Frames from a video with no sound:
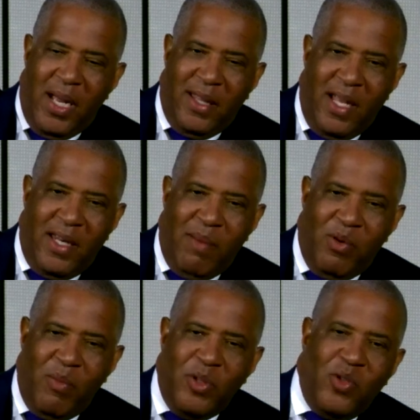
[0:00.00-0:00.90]
by that
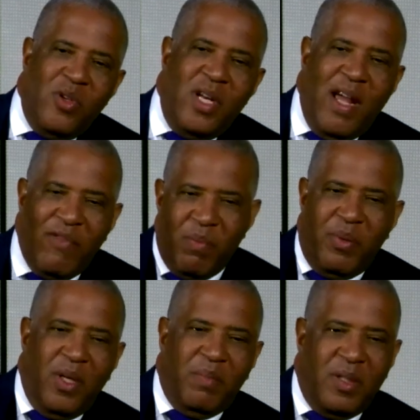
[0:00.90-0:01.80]
neighborhood, but you never
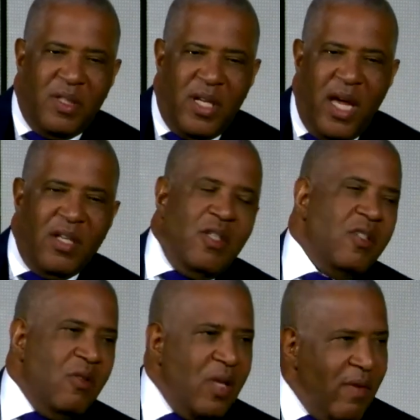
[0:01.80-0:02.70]
put up the
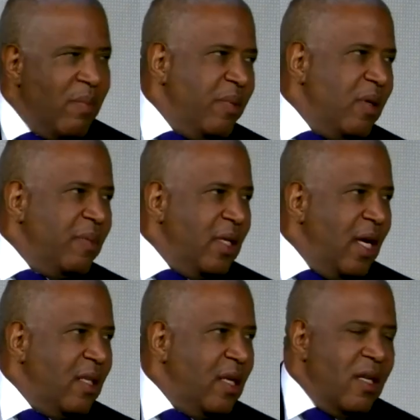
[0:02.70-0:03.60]
stanchions, you never put up
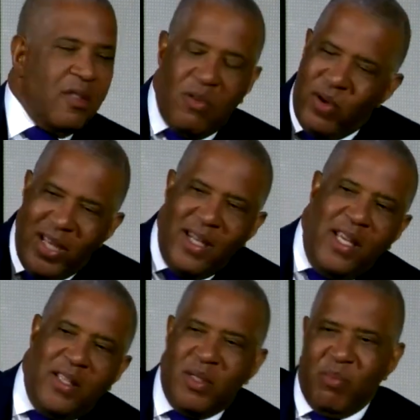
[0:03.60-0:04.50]
the antenna. Mm-hmm. So it
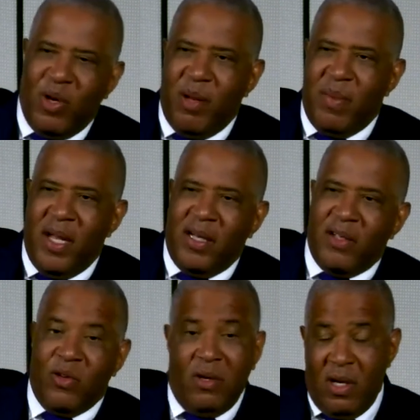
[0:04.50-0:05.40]
is a broadband
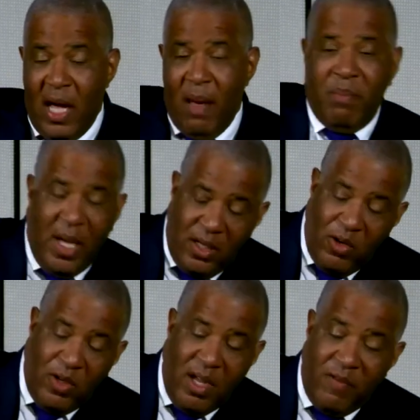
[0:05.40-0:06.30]
desert, not by
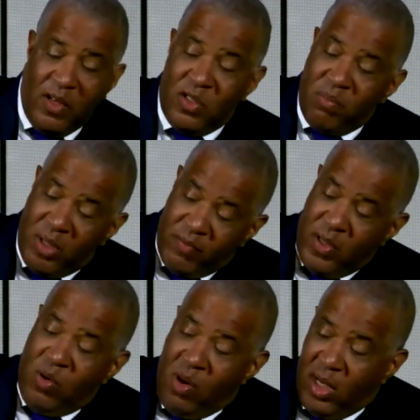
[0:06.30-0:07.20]
your definition, but if
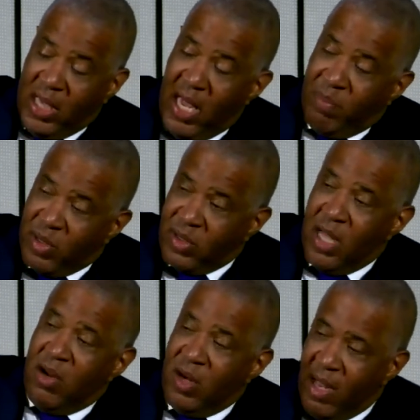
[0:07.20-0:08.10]
you go on campus,
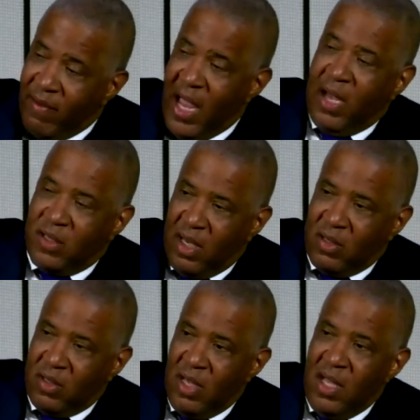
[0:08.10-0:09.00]
they don't have
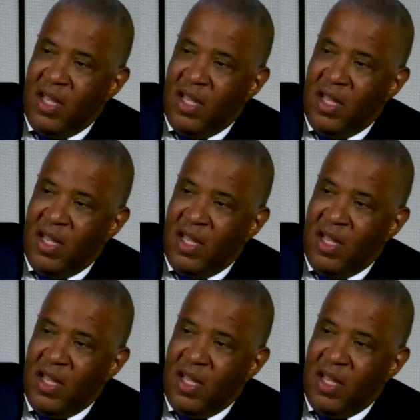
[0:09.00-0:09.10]
access.